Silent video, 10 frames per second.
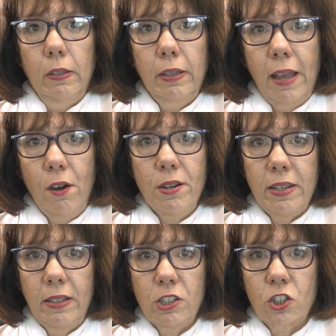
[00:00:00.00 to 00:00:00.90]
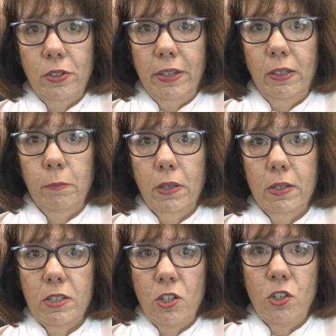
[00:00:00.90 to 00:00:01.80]
The current English curriculum
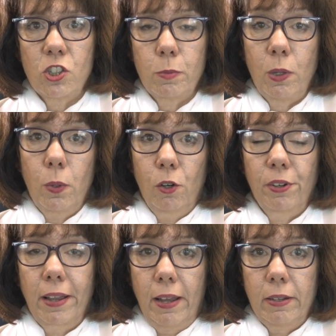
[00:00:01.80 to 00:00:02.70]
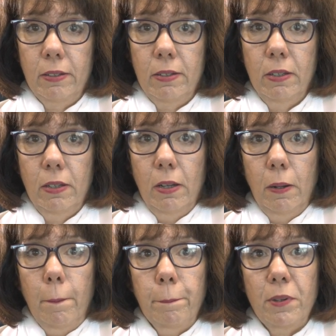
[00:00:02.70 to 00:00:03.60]
continues to be well regarded,
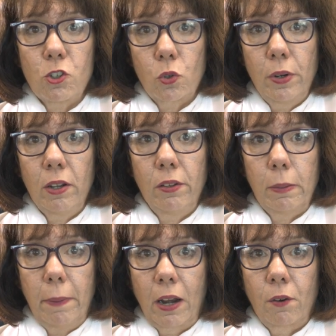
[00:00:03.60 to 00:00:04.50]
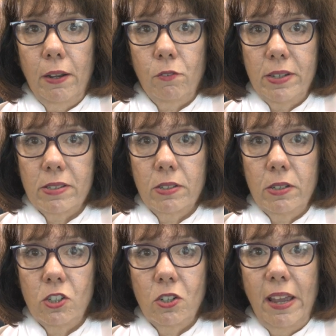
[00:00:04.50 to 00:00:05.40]
but drawing on the background
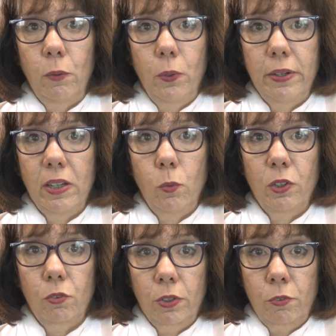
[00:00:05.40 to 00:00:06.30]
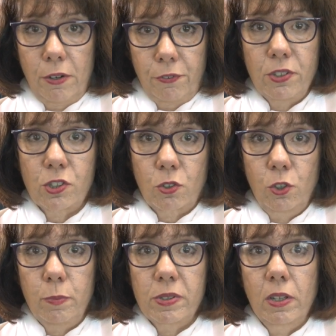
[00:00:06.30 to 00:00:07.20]
research and working with the reference
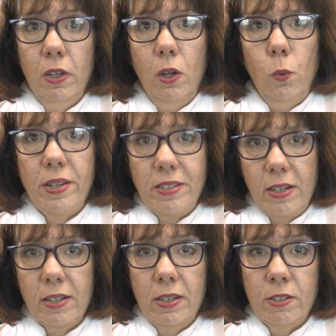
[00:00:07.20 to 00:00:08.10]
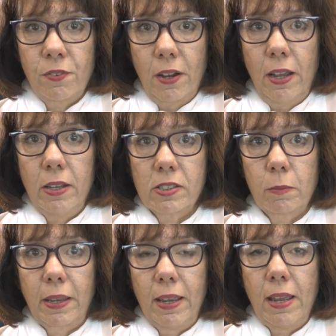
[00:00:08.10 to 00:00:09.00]
groups, we did identify some
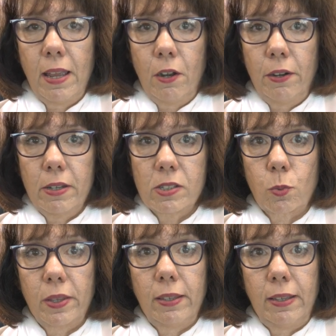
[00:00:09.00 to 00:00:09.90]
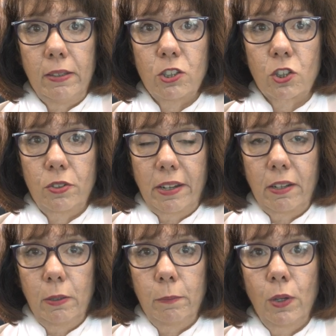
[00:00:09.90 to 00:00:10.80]
key areas where the English
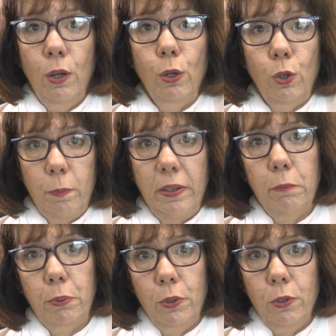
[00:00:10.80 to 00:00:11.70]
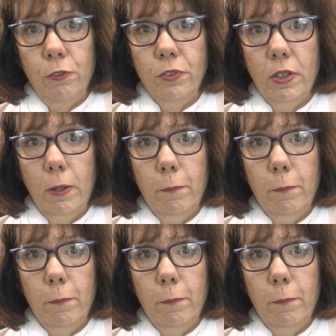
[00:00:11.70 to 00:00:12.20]
curriculum could be improved.